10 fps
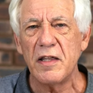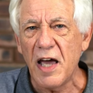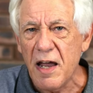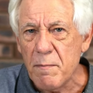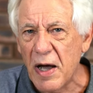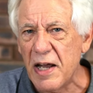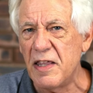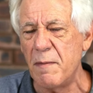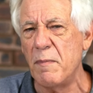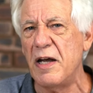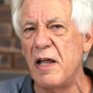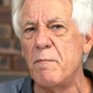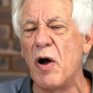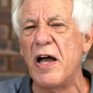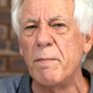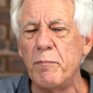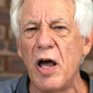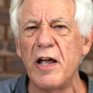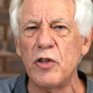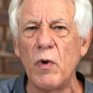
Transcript: They made their money by applying